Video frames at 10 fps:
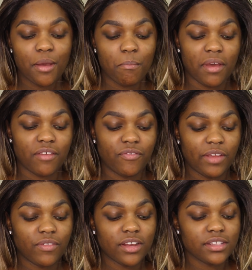My
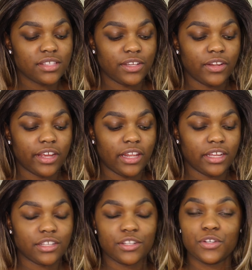favorite concealer I
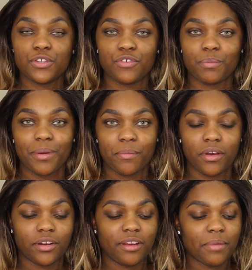like to use from
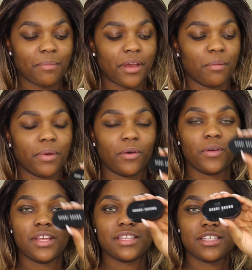underneath my brow bone
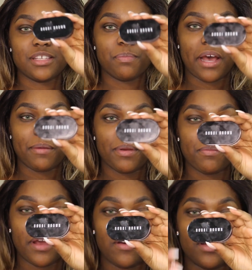is this Bobbi
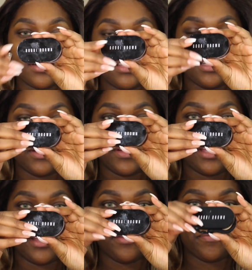Brown concealer
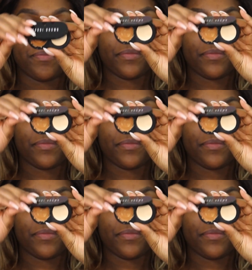kit.